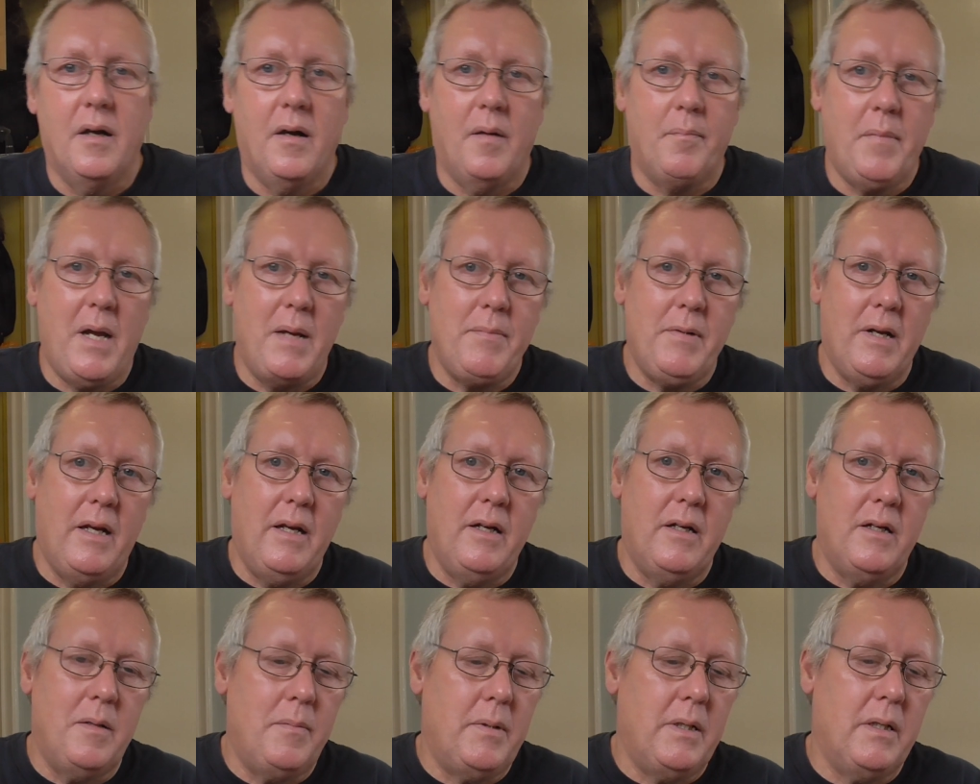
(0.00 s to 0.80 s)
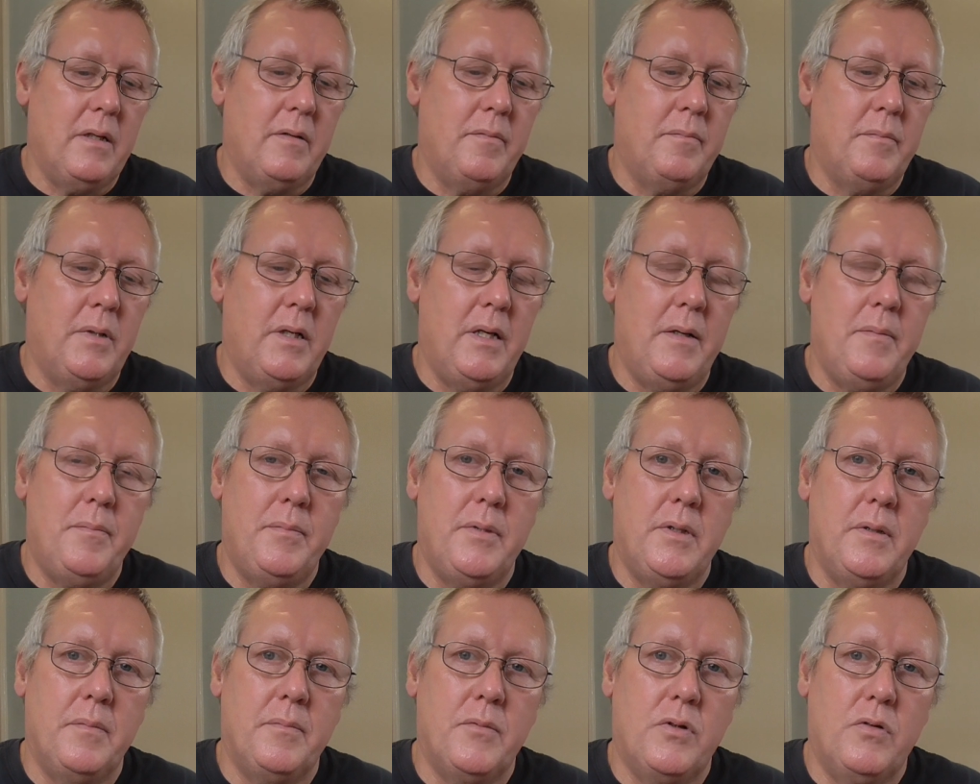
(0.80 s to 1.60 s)
Maybe a little bit of
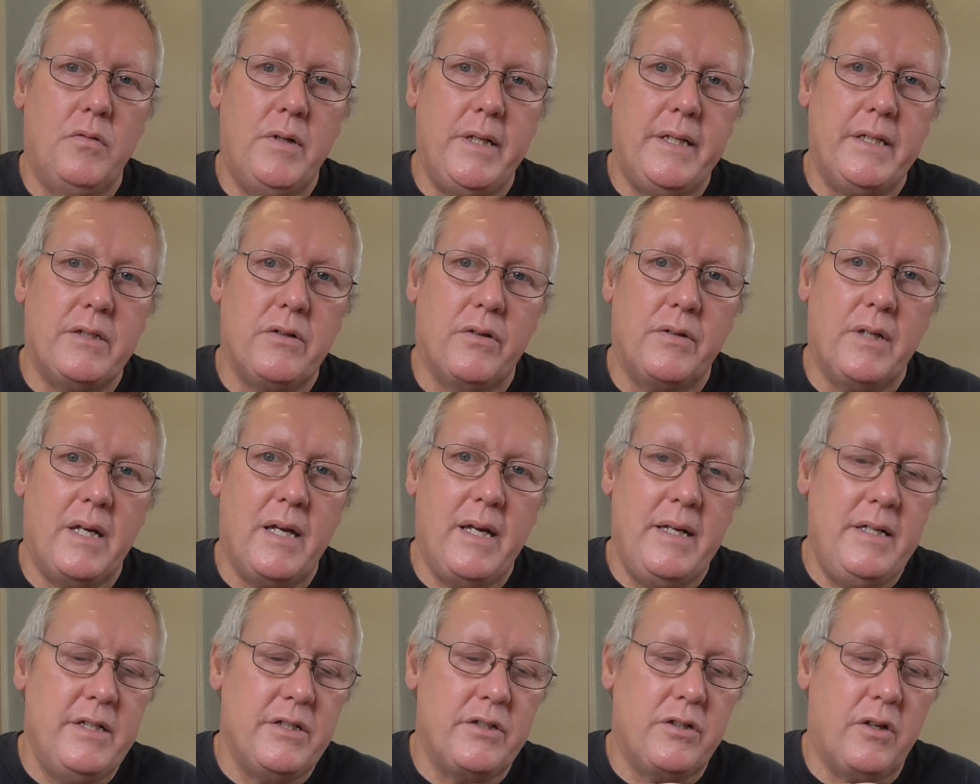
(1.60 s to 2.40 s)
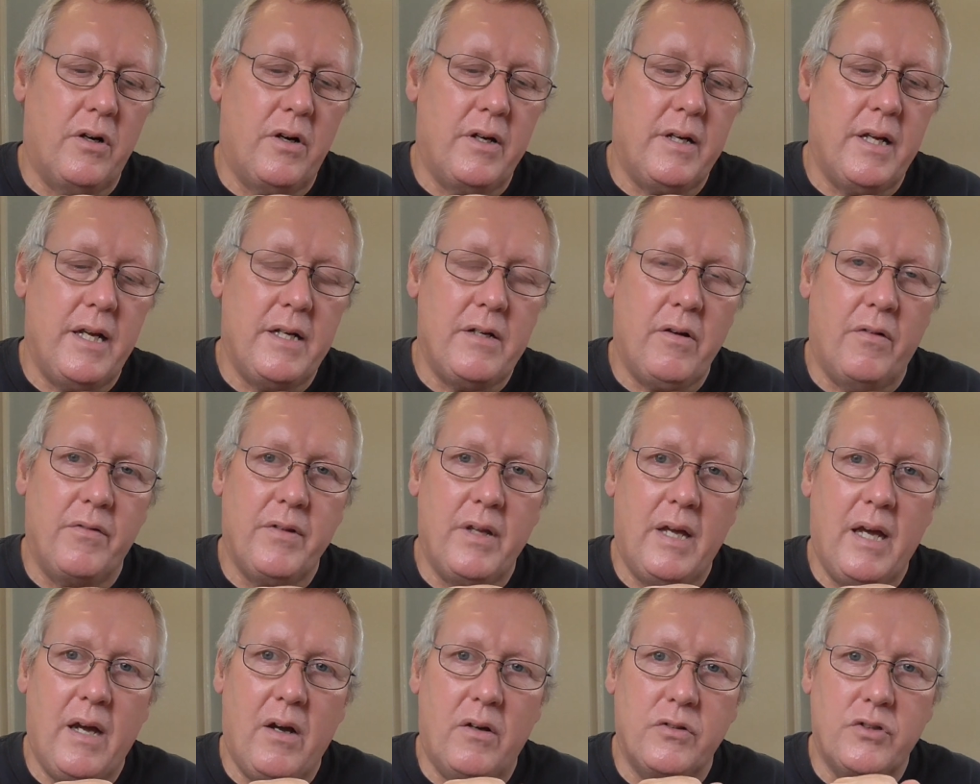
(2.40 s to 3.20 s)
molybdenum grease on that inside edge, on
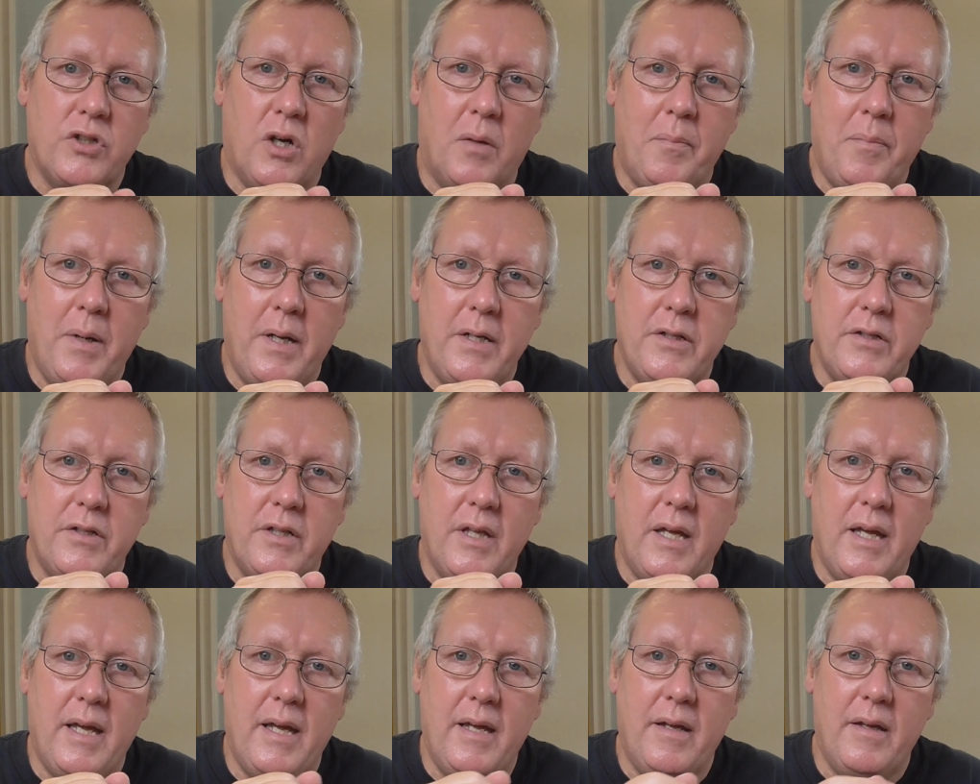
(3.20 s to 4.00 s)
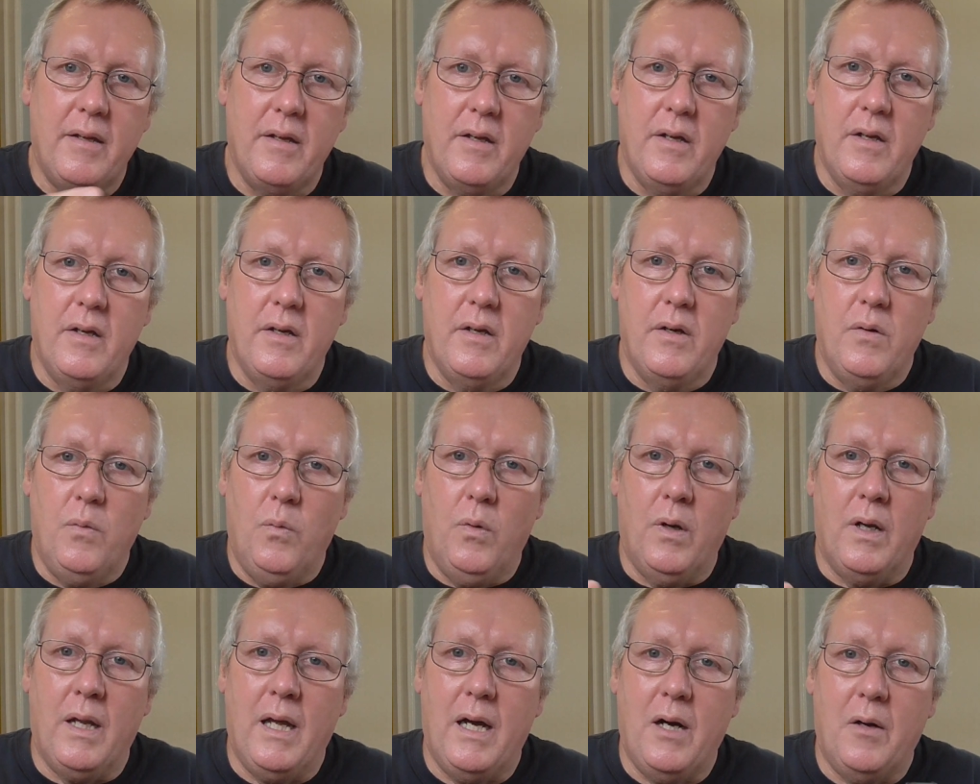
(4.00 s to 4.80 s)
that top edge there,
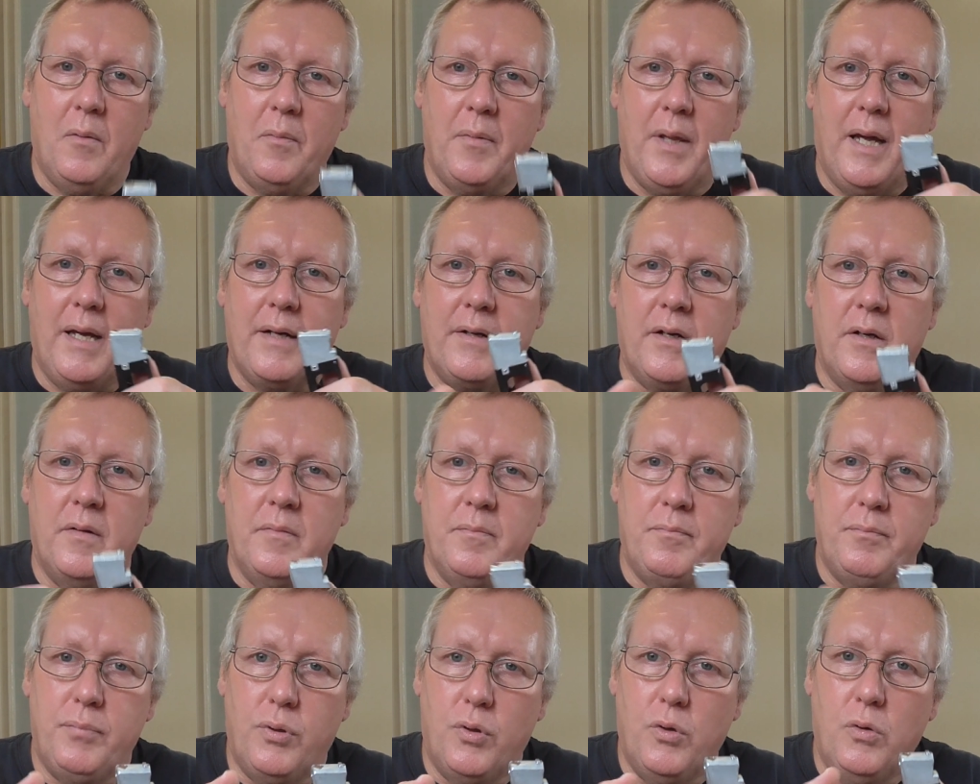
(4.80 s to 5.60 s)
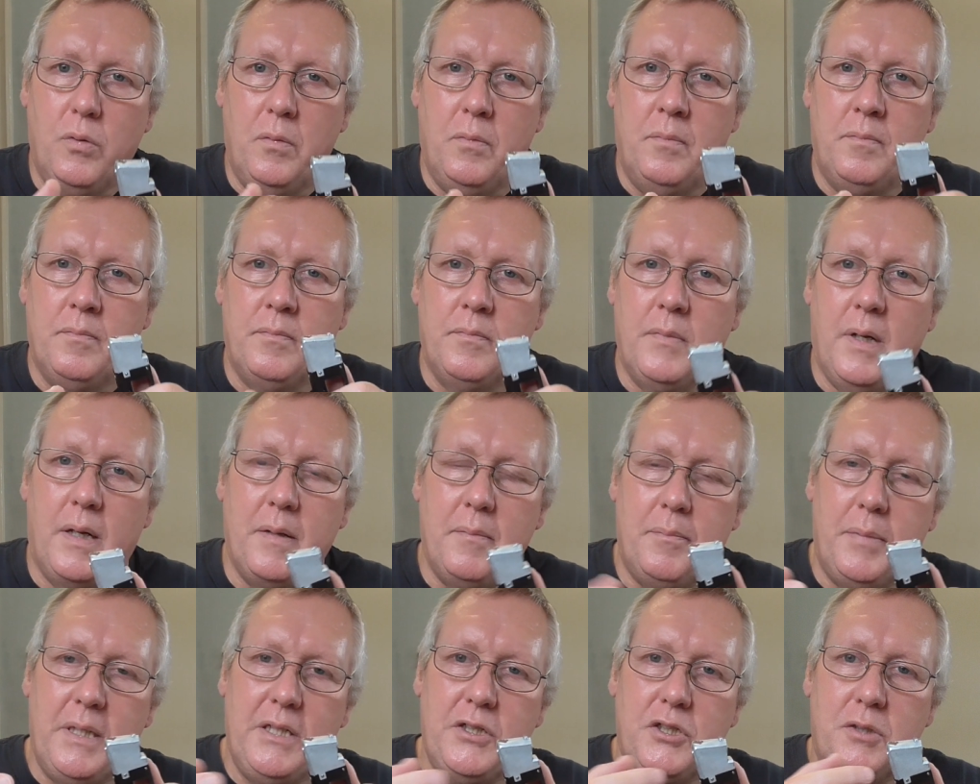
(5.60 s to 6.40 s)
will help that pull
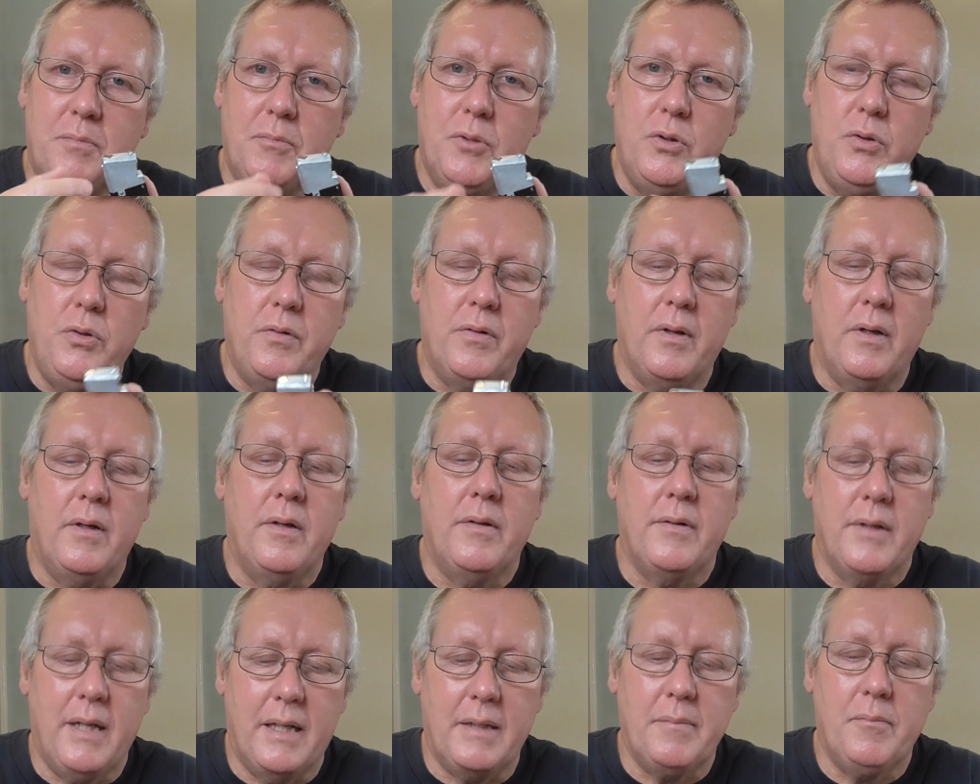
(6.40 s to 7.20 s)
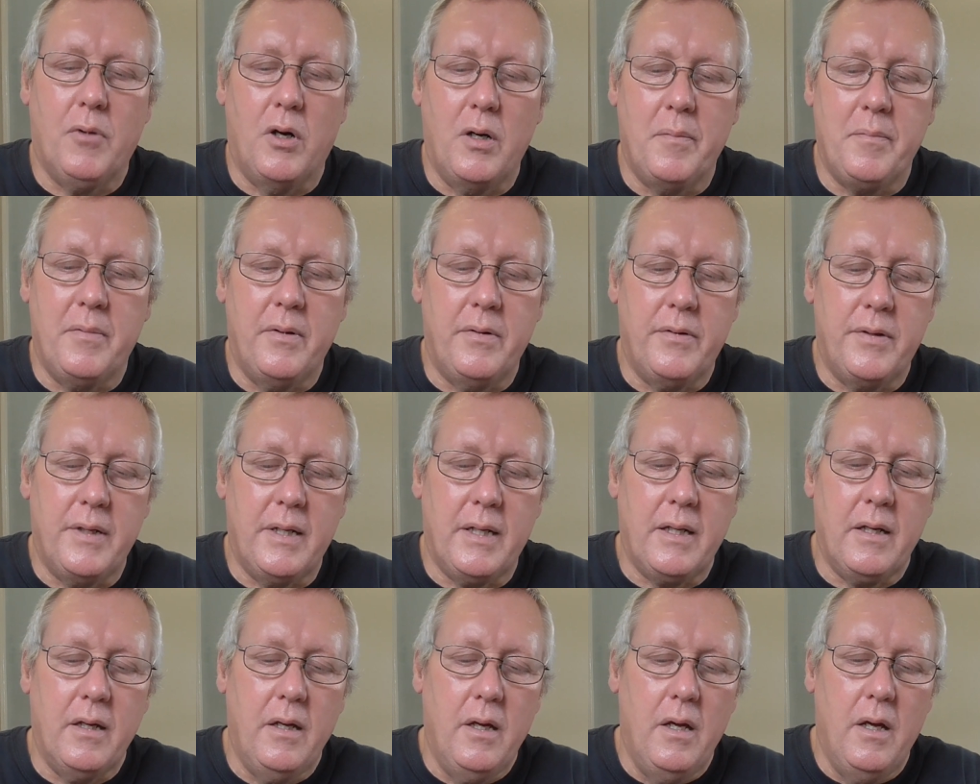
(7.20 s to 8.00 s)
and be smoother. That might be a
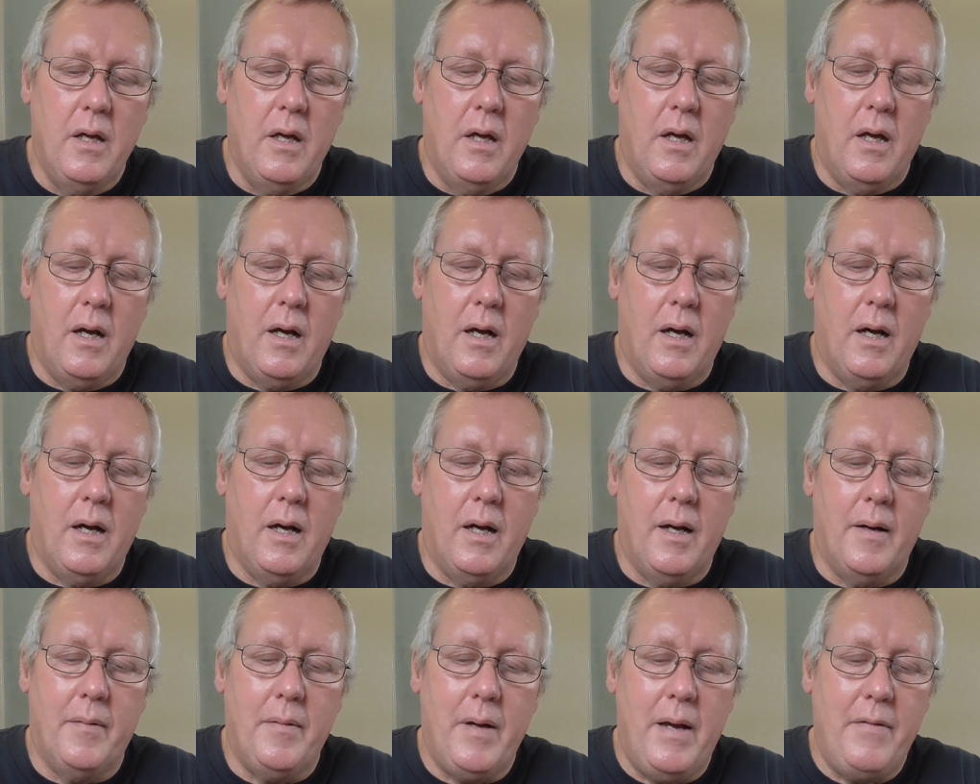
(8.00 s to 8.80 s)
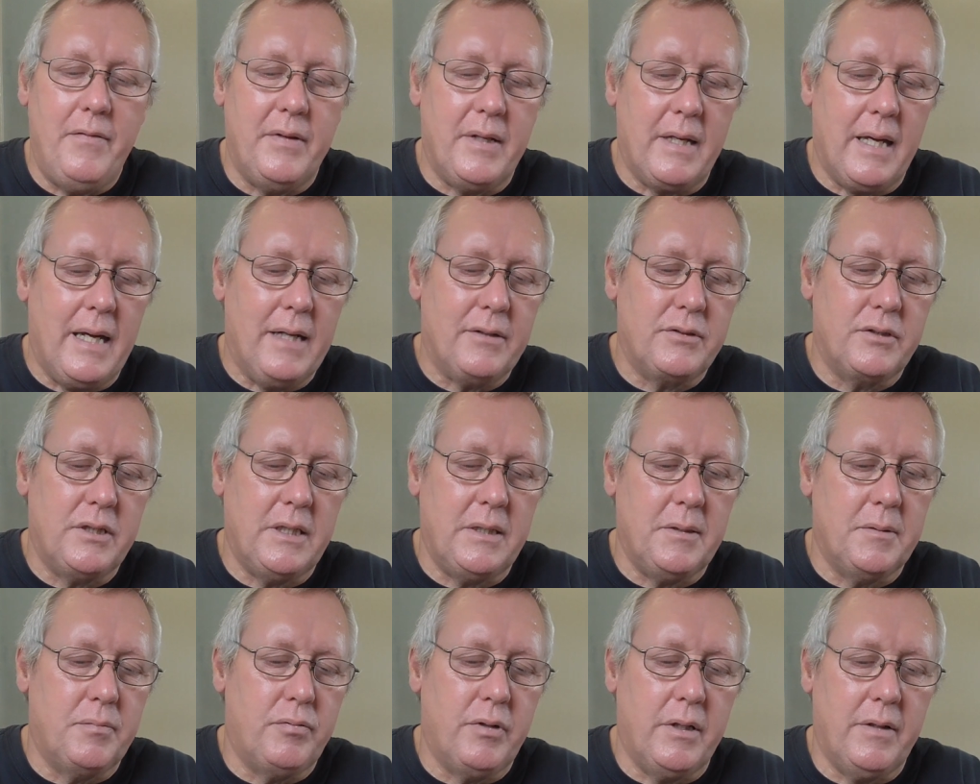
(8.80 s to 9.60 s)
thing. Everything else
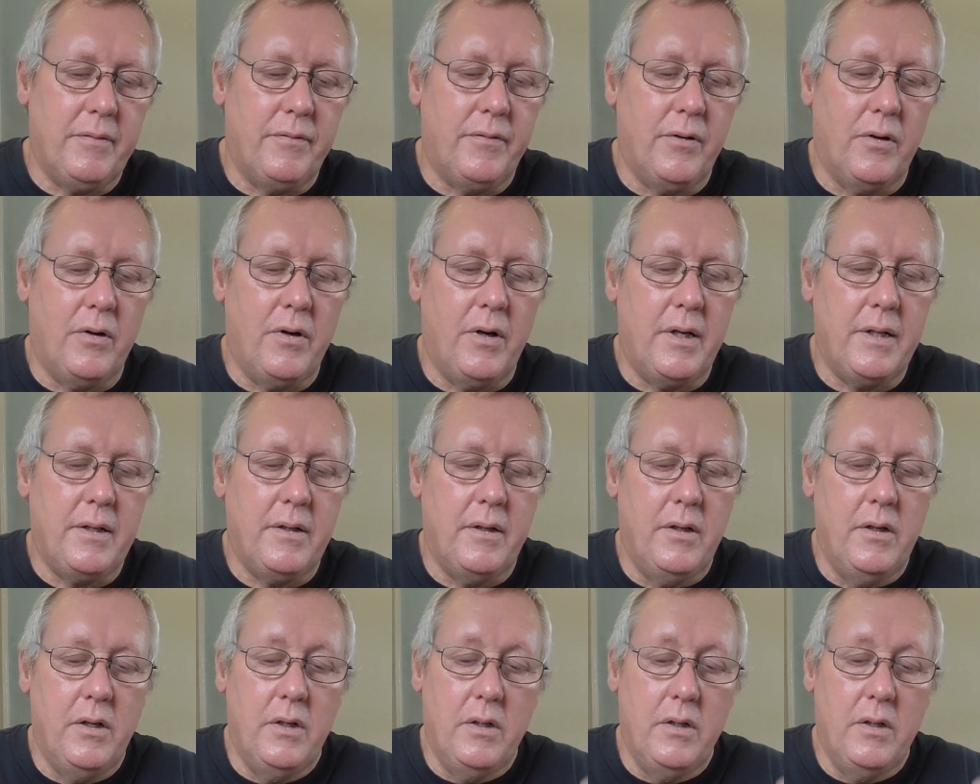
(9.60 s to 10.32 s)
seems pretty fine.